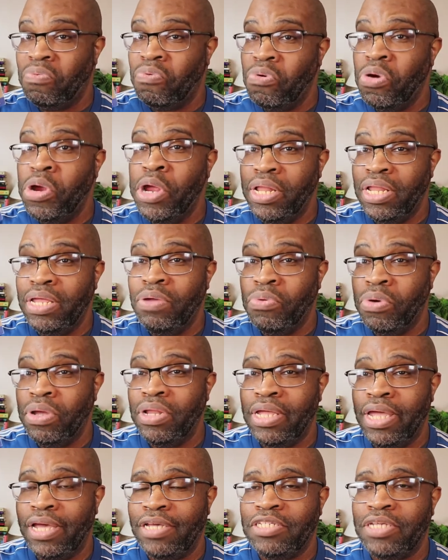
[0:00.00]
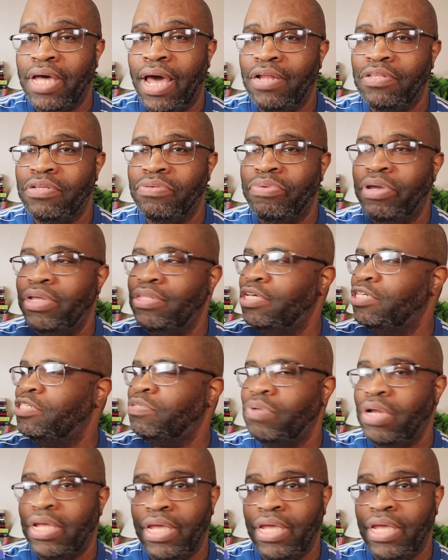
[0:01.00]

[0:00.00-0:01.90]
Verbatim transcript: Really, really excited to read this one.